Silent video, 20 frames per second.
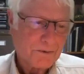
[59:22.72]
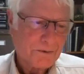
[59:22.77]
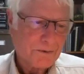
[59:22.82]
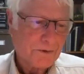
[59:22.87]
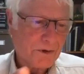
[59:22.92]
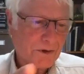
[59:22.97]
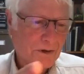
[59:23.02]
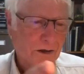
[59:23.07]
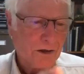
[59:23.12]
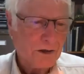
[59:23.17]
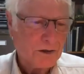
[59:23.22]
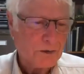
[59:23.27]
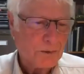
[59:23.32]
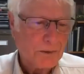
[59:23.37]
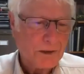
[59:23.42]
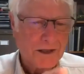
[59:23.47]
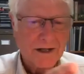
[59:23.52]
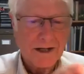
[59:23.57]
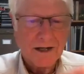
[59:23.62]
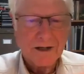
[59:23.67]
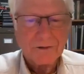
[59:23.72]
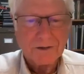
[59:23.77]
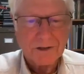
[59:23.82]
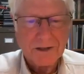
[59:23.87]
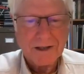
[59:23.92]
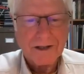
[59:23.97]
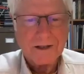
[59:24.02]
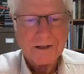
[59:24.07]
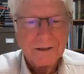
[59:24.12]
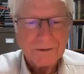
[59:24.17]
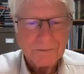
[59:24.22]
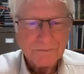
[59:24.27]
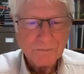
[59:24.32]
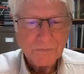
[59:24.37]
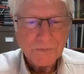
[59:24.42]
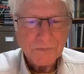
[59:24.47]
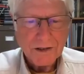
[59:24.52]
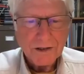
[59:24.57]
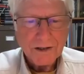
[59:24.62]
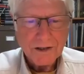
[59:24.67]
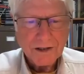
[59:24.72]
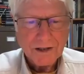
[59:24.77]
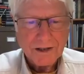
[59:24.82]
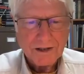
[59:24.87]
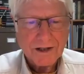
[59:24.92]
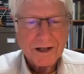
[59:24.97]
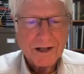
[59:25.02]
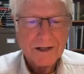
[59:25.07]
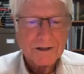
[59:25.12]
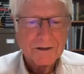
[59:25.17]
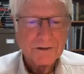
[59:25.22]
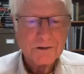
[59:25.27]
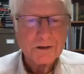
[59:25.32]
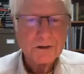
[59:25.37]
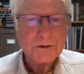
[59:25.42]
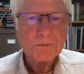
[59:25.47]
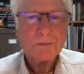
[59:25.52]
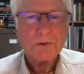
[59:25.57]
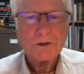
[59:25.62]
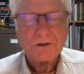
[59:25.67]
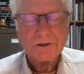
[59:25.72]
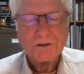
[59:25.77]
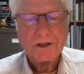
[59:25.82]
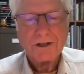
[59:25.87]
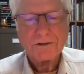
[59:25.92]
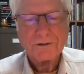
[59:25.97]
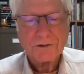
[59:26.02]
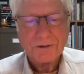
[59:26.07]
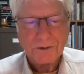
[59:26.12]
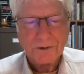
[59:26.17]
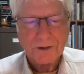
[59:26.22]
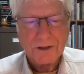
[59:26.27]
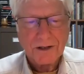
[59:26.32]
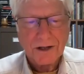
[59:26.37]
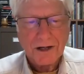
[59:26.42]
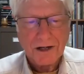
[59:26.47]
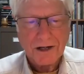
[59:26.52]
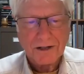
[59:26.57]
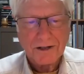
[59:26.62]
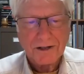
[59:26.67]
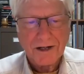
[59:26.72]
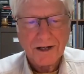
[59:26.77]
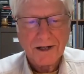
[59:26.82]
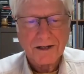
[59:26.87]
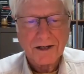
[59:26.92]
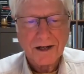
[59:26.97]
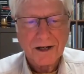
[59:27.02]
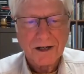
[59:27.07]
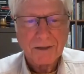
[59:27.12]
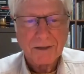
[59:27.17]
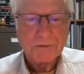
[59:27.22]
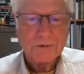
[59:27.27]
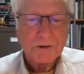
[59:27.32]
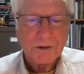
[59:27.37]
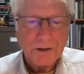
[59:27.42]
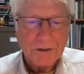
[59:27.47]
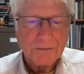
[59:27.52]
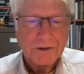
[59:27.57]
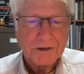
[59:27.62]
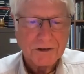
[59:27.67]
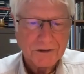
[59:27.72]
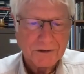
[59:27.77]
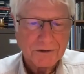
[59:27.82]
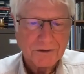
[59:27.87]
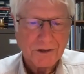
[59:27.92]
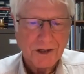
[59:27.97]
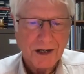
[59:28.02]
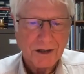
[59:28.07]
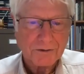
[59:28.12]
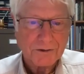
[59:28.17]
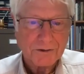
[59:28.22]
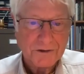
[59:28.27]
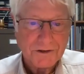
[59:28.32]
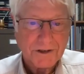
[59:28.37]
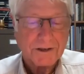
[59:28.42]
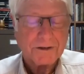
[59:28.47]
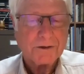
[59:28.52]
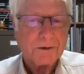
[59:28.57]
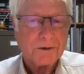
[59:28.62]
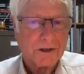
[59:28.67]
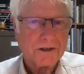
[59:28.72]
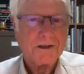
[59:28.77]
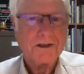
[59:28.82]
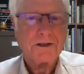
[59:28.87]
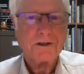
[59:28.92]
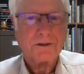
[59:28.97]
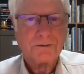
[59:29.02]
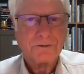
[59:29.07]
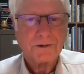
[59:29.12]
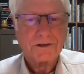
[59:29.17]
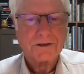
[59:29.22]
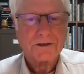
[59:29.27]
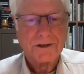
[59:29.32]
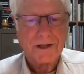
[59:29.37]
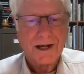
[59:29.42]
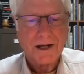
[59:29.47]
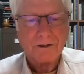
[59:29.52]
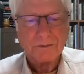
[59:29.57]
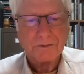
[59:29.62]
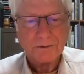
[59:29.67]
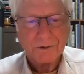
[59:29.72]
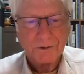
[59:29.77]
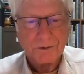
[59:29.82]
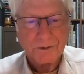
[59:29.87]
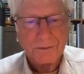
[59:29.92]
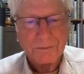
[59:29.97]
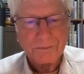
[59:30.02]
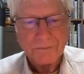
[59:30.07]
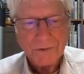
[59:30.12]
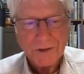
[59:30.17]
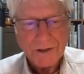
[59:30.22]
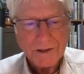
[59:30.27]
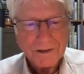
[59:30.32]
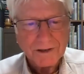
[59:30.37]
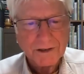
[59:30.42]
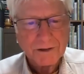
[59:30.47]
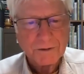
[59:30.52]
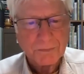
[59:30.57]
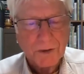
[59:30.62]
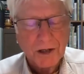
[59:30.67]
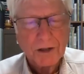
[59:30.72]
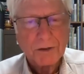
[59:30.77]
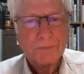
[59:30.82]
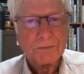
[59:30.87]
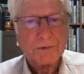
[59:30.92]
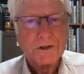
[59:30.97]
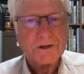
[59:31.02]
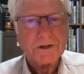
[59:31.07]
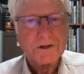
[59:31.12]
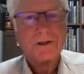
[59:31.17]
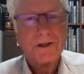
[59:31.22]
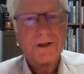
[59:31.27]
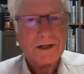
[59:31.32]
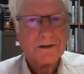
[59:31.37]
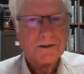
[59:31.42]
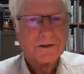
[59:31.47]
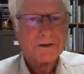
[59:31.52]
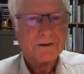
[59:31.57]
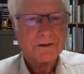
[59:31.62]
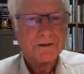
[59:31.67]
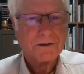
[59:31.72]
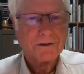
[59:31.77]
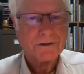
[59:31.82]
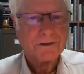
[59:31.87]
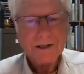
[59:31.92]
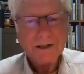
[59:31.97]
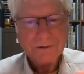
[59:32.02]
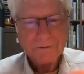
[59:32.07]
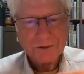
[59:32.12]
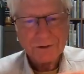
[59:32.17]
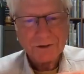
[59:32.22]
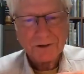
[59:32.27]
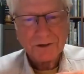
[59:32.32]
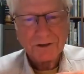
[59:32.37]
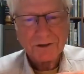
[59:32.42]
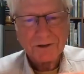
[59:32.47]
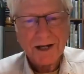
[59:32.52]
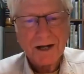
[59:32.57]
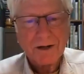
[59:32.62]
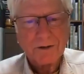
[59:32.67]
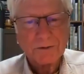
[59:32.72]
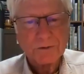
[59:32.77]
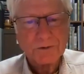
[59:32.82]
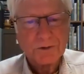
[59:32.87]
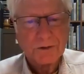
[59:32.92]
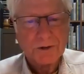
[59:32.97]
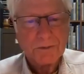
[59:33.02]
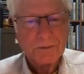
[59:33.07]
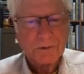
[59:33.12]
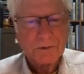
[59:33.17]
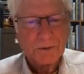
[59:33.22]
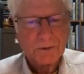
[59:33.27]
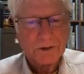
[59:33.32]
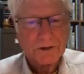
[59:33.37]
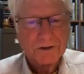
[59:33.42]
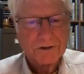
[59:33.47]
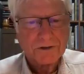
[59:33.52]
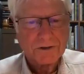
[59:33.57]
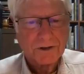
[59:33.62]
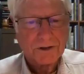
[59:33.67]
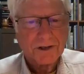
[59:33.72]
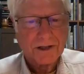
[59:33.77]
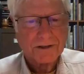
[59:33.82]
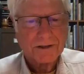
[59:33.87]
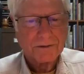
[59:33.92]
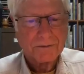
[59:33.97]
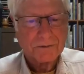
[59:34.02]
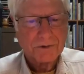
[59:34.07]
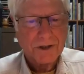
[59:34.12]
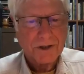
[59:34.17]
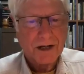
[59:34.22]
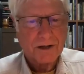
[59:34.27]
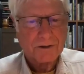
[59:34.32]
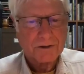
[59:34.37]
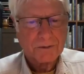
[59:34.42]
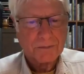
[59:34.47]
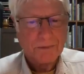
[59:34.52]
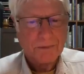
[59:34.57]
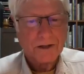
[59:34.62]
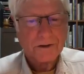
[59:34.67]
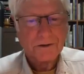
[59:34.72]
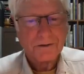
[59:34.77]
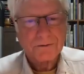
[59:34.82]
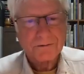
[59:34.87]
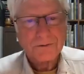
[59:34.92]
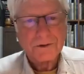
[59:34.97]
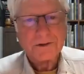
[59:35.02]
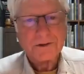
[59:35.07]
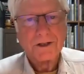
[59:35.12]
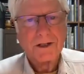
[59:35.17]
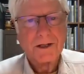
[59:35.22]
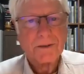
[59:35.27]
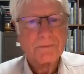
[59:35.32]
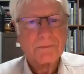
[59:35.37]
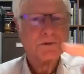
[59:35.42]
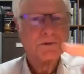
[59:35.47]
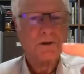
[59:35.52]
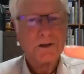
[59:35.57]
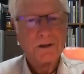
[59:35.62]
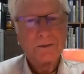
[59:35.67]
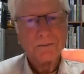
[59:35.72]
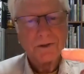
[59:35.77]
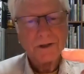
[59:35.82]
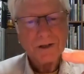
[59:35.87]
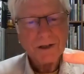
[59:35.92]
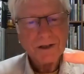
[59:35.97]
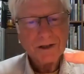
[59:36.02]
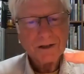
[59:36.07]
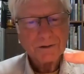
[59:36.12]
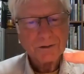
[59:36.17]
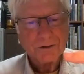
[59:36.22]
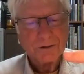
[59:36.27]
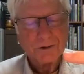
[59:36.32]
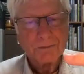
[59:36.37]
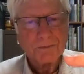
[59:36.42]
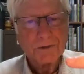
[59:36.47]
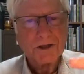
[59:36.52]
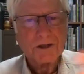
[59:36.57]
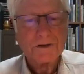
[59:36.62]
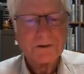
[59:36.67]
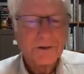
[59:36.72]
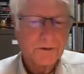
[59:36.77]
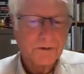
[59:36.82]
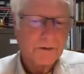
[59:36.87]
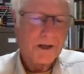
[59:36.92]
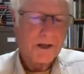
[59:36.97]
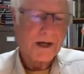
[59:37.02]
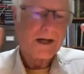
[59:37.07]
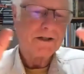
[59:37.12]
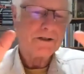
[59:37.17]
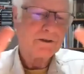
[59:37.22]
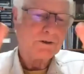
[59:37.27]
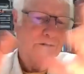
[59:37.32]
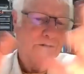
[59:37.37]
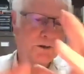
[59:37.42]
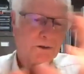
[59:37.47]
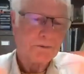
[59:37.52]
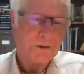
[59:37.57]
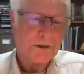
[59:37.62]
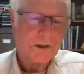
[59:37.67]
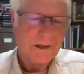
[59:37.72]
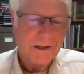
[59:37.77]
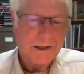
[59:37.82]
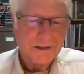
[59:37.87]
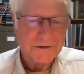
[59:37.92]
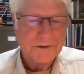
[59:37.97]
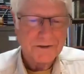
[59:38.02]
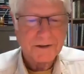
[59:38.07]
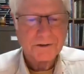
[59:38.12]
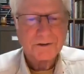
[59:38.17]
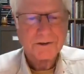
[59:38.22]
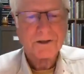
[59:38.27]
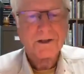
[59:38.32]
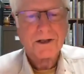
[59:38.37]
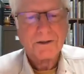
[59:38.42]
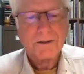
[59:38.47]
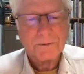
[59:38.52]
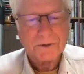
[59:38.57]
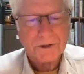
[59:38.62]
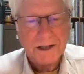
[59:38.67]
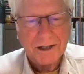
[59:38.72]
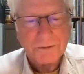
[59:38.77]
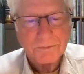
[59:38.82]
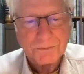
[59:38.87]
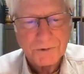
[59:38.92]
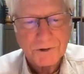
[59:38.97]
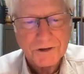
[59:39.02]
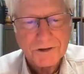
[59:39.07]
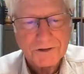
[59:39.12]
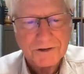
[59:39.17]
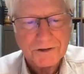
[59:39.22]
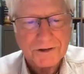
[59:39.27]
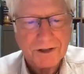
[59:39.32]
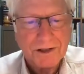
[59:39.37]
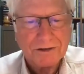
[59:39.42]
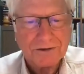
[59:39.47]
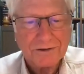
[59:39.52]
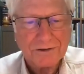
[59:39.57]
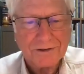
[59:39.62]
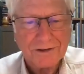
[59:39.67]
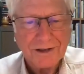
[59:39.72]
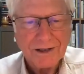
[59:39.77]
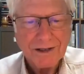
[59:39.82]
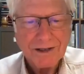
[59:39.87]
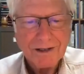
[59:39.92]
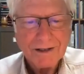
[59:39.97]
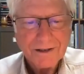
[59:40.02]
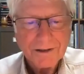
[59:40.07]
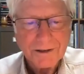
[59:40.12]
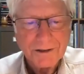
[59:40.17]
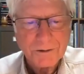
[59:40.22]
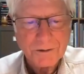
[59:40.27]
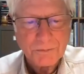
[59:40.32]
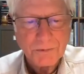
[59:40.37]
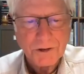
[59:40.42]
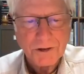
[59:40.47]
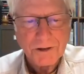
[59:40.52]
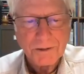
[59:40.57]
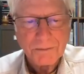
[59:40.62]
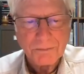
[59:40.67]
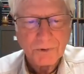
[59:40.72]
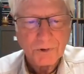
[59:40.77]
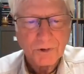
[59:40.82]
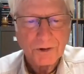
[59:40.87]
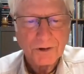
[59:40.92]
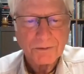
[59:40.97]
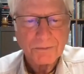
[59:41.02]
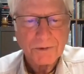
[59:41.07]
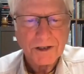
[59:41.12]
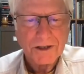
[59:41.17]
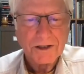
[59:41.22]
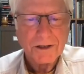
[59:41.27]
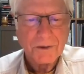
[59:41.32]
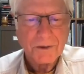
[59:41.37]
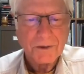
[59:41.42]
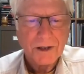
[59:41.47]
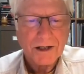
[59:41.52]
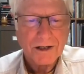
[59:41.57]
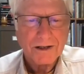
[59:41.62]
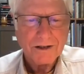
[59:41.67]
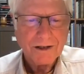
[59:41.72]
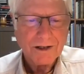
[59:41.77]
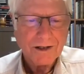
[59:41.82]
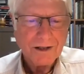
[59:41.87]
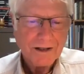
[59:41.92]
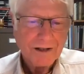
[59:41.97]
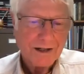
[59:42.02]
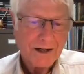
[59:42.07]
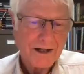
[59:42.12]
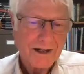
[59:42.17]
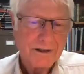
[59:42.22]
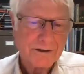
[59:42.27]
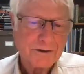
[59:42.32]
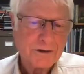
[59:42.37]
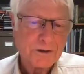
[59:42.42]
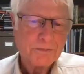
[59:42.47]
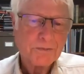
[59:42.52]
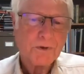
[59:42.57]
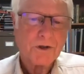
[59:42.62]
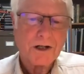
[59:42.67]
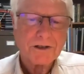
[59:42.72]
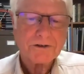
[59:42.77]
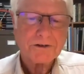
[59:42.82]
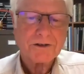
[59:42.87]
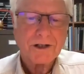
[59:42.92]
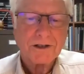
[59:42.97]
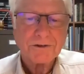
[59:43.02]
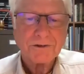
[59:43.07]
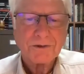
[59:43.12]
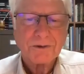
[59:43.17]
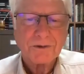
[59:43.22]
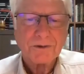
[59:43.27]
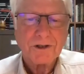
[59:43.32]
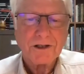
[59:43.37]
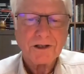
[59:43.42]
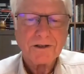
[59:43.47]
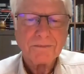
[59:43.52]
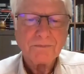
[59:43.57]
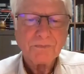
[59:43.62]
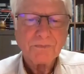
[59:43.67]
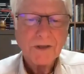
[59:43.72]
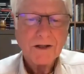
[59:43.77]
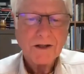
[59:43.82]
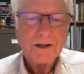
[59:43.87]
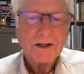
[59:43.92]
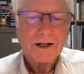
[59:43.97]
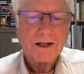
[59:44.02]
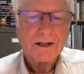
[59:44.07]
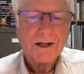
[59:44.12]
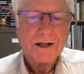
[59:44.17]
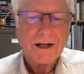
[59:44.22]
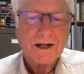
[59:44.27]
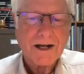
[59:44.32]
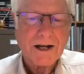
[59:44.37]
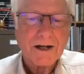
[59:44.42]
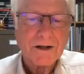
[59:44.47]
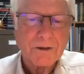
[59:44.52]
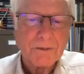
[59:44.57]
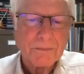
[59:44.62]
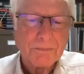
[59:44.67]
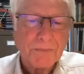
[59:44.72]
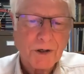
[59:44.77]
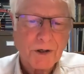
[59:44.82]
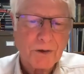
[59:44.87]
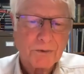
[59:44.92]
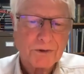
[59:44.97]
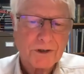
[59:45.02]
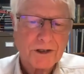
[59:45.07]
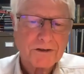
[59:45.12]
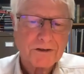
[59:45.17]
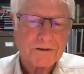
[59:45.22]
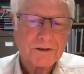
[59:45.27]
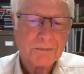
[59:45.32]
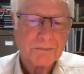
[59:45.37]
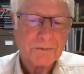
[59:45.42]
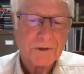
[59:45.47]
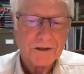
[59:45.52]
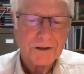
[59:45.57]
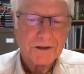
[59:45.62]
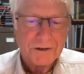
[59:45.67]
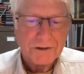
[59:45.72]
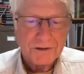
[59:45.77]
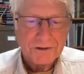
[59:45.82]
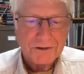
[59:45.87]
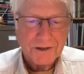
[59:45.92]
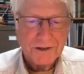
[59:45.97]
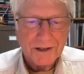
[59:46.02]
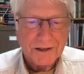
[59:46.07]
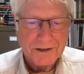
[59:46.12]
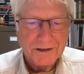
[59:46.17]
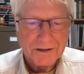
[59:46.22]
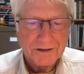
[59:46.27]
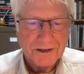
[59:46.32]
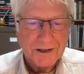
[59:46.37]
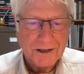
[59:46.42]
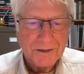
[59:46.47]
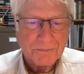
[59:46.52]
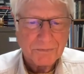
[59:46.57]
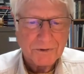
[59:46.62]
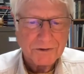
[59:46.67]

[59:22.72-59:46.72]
all the way down the eddy. And I had just put sunscreen on and I got upstream of these trout because I knew I need to fish down to them. That's part of presentation. Fishing downstream to really select your trout is better than fishing upstream to them because your line goes over their heads. I should have covered that in presentation. It's pretty important. But anyway, I had just put on sunscreen I got out of the boat and I slipped into this eddy in the up,